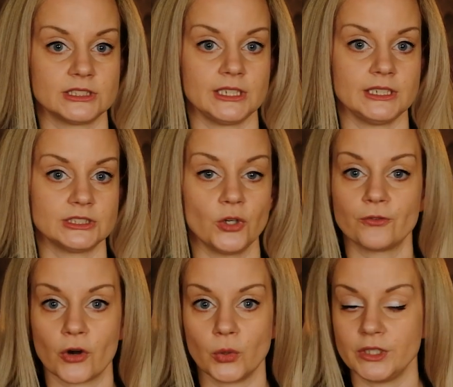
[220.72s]
she so
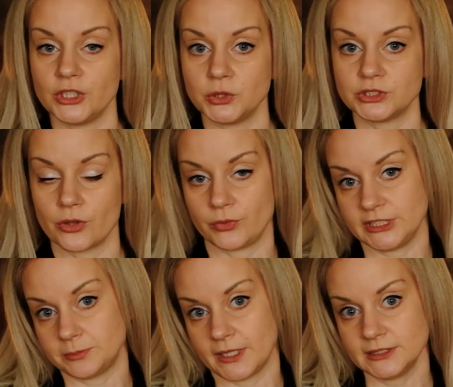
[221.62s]
far only knows 3
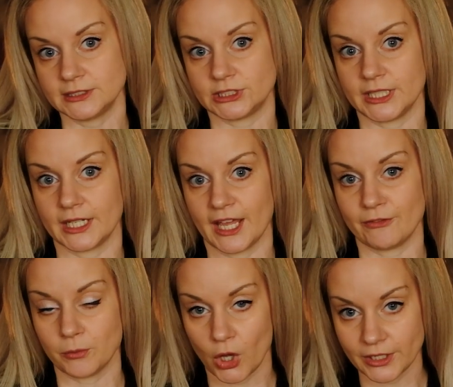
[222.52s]
spells, she can have
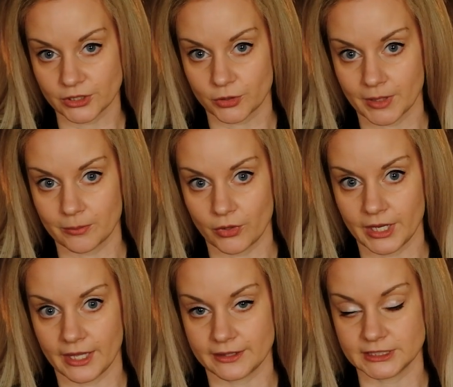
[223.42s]
them all in her
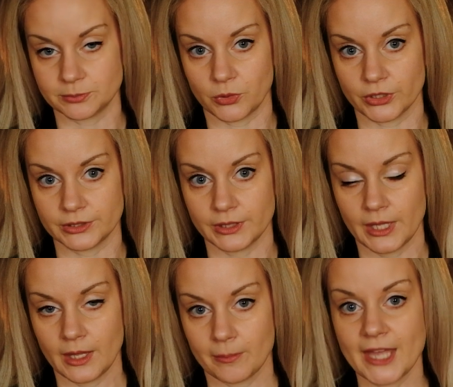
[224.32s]
memory at this point.
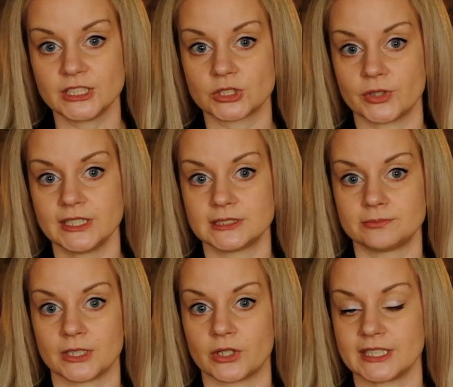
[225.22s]
Magic tricks,
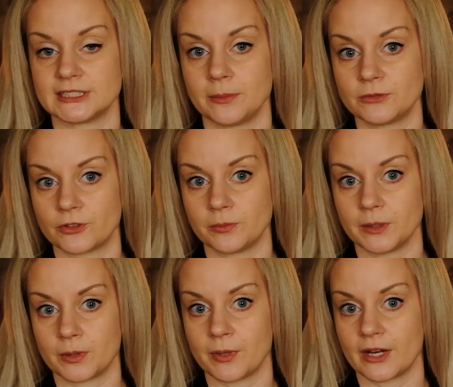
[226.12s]
they are exempt from the
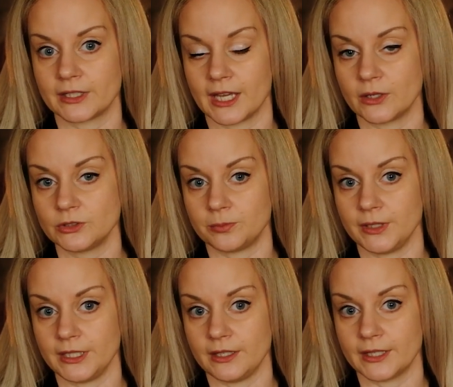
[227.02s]
prepared count,
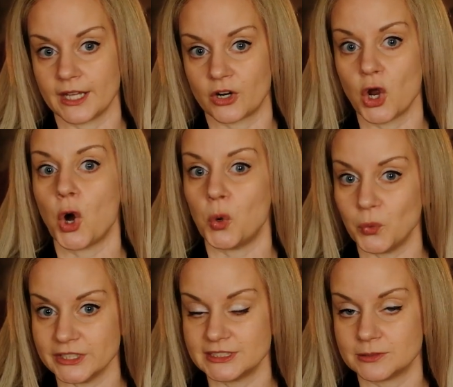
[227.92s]
meaning they are
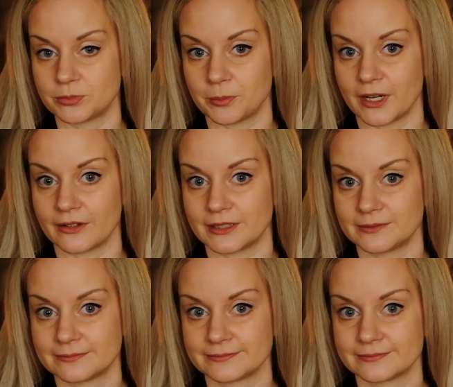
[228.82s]
always prepared.
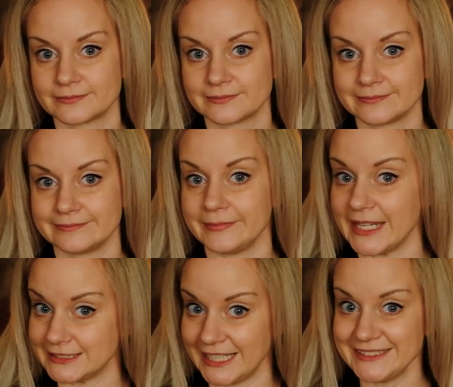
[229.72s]

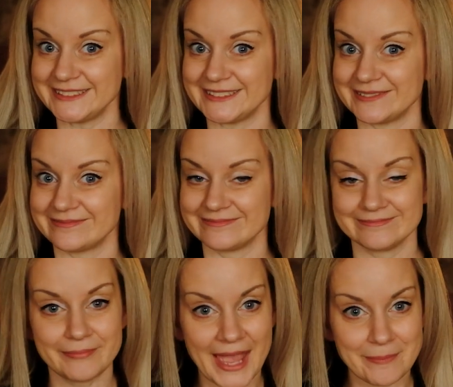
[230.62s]
Make sense?
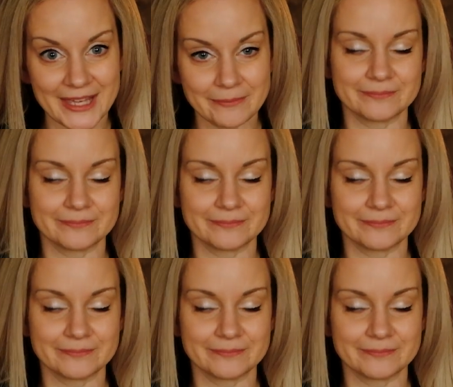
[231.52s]
Maybe.